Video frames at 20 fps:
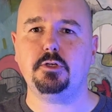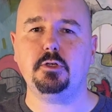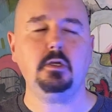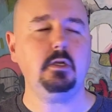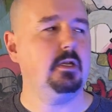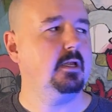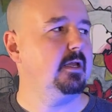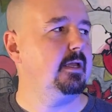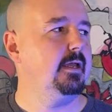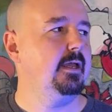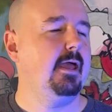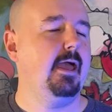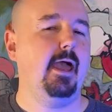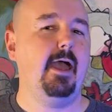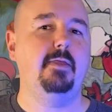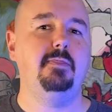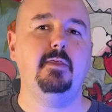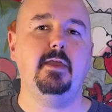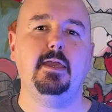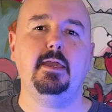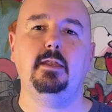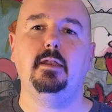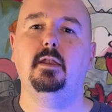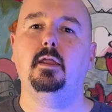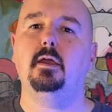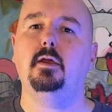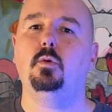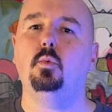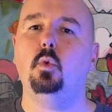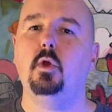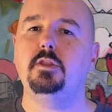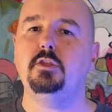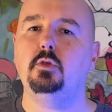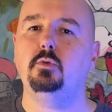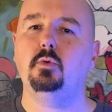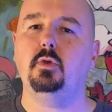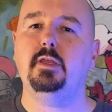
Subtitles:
And then when you